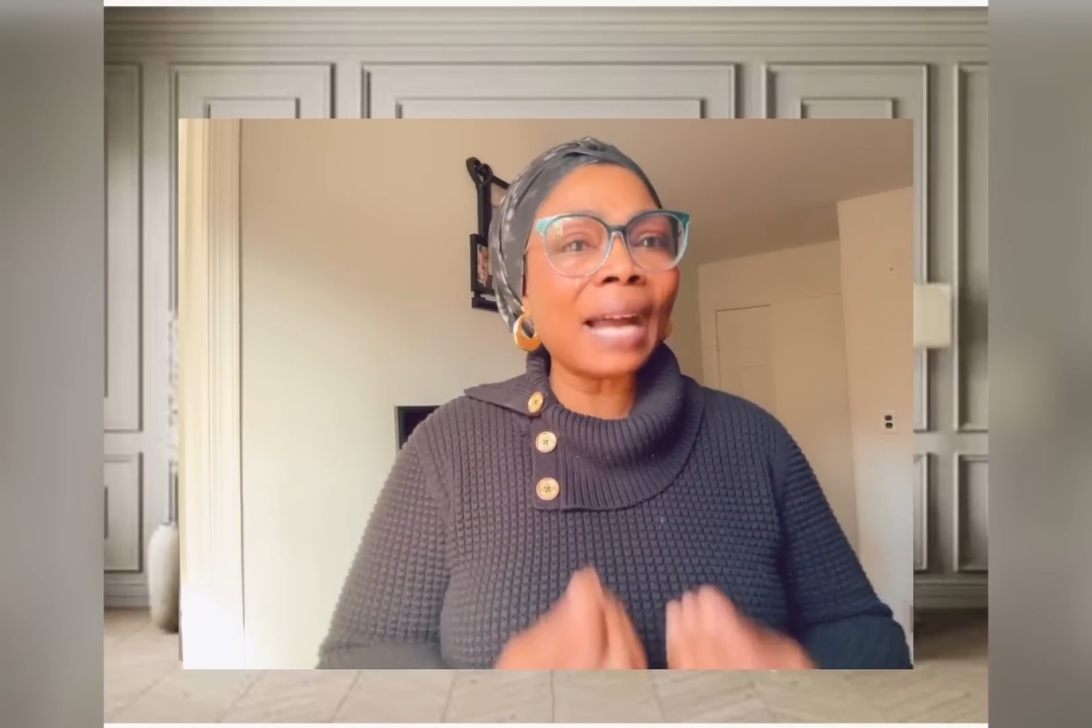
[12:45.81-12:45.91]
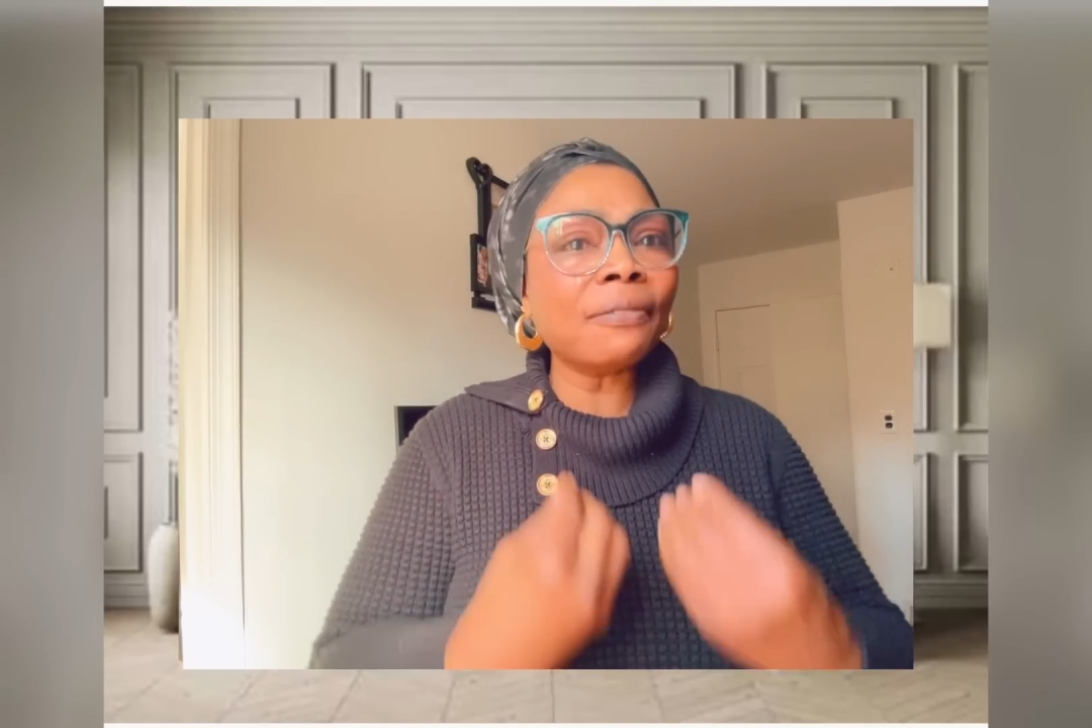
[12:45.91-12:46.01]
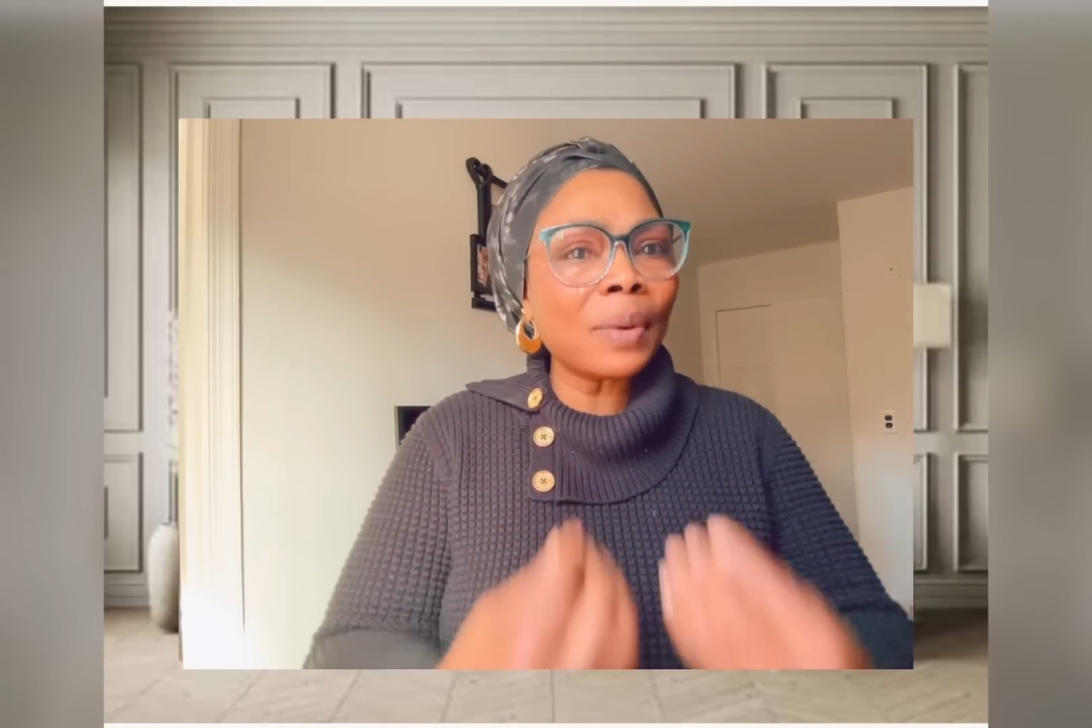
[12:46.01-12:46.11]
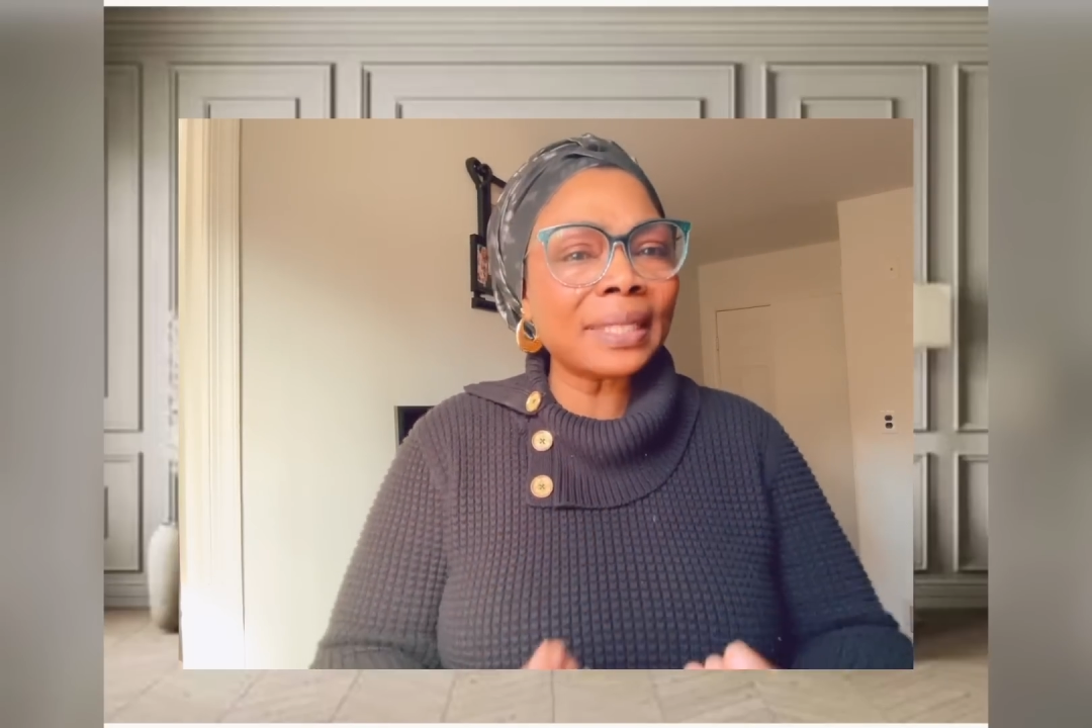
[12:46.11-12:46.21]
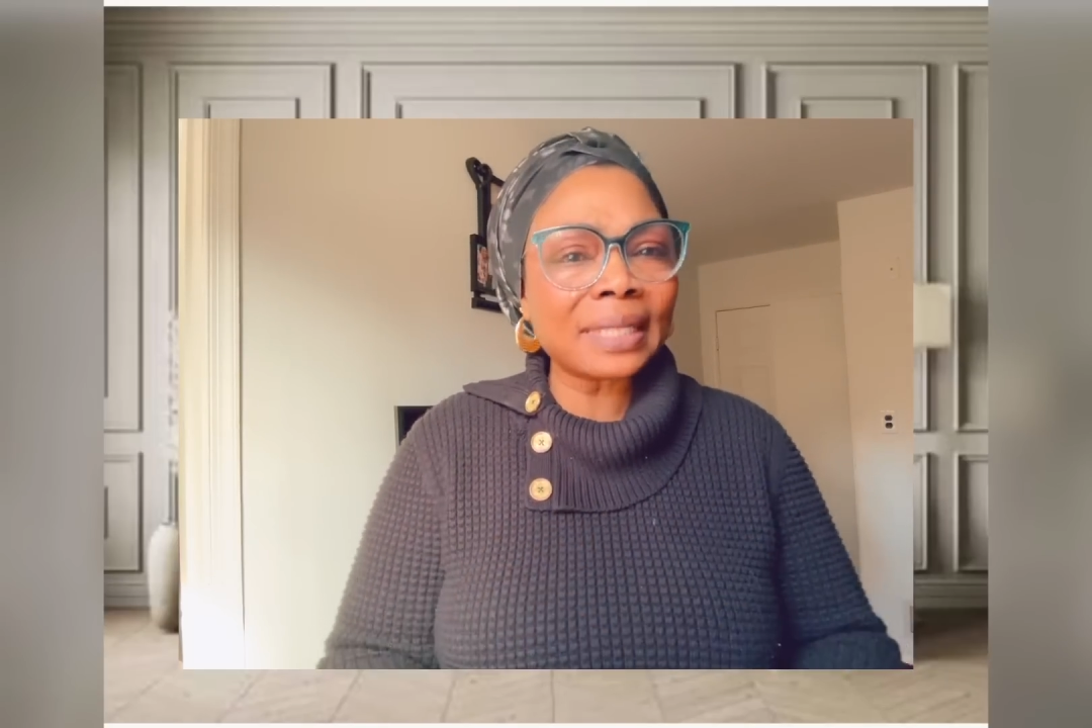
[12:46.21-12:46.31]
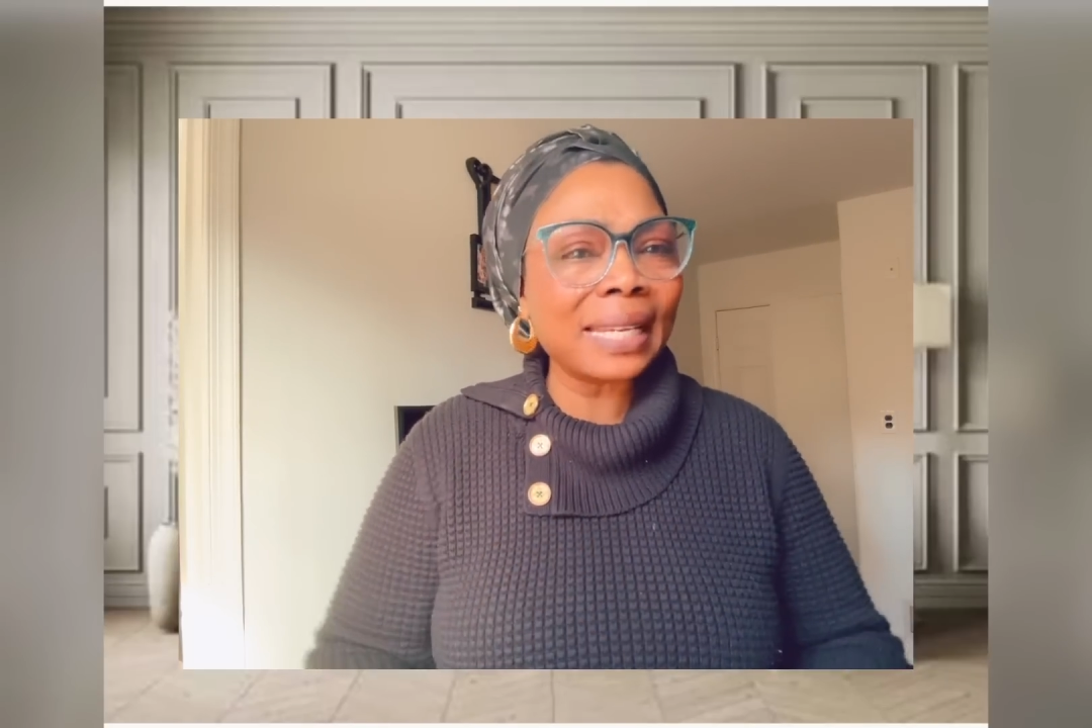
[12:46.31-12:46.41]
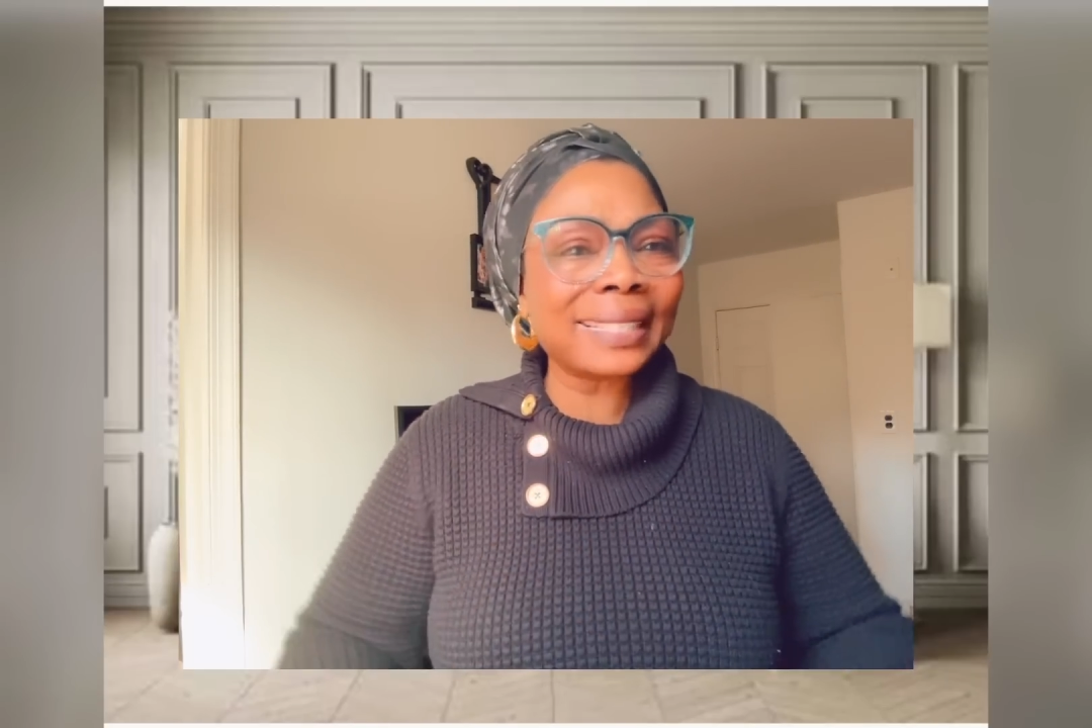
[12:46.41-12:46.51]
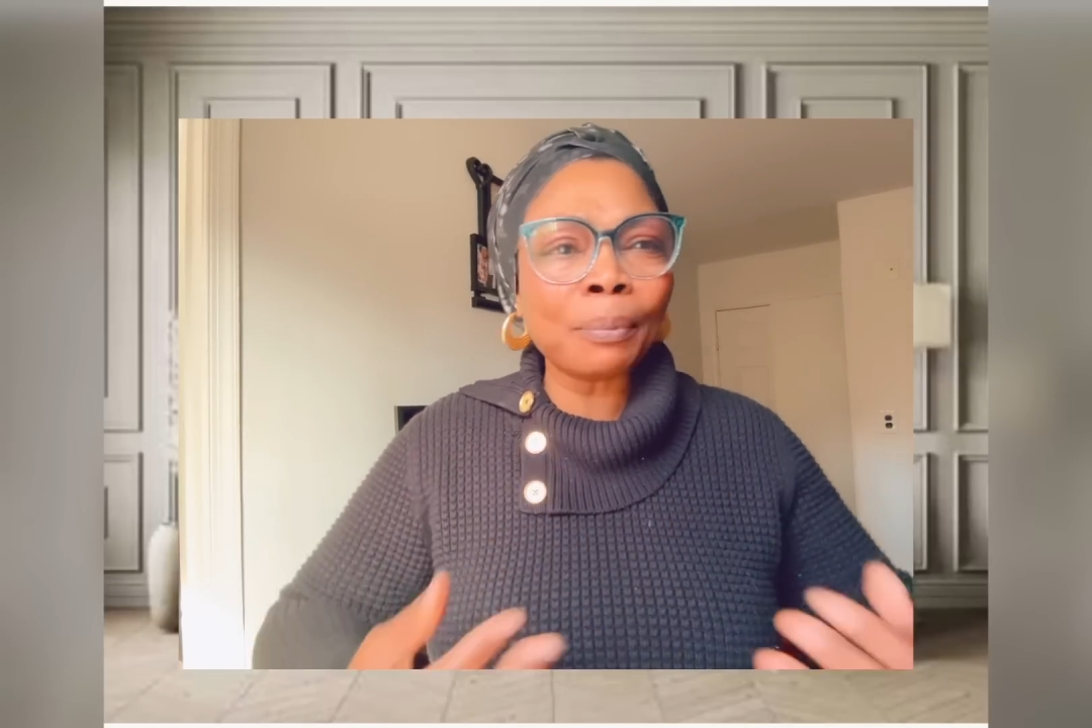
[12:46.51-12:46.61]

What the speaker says: I've always said it,